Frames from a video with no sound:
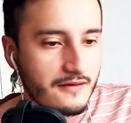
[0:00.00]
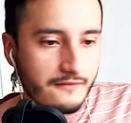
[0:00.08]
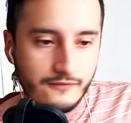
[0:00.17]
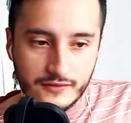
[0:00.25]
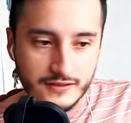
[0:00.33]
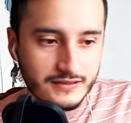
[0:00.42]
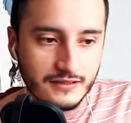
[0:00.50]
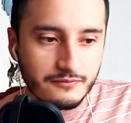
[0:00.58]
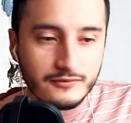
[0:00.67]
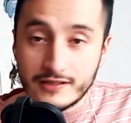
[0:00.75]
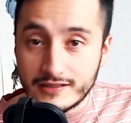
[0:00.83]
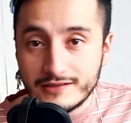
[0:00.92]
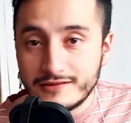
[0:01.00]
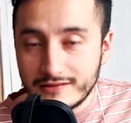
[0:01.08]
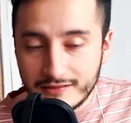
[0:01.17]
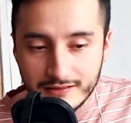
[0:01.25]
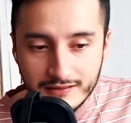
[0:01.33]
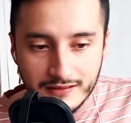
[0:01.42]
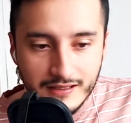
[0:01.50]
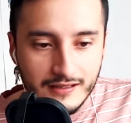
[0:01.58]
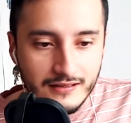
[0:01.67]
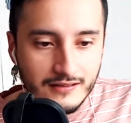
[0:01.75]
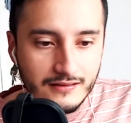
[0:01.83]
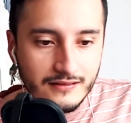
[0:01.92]
For example, the
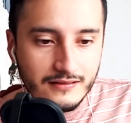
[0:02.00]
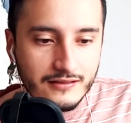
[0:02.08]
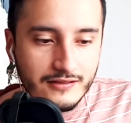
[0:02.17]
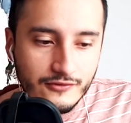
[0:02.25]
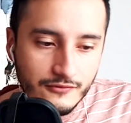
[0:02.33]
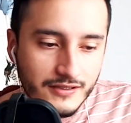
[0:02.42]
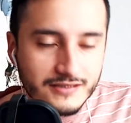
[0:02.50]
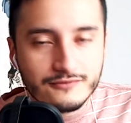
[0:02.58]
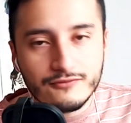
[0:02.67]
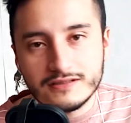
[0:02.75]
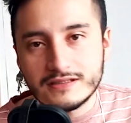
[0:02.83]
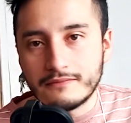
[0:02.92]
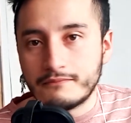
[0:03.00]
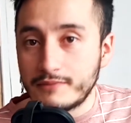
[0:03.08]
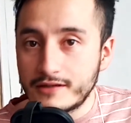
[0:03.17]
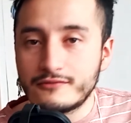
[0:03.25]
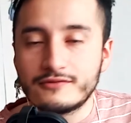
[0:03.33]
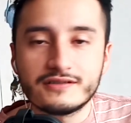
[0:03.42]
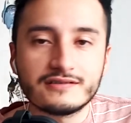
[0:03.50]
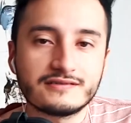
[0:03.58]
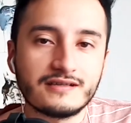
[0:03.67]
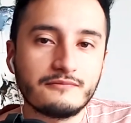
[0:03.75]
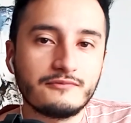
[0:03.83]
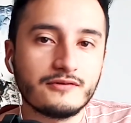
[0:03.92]
Inhumans was a very good
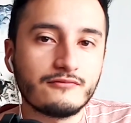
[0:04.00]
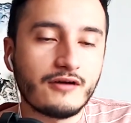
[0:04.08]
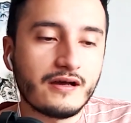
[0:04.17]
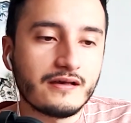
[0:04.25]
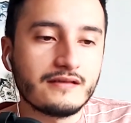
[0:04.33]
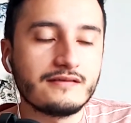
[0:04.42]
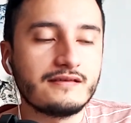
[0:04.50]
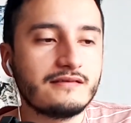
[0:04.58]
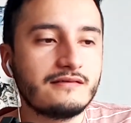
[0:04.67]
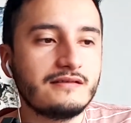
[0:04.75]
example of why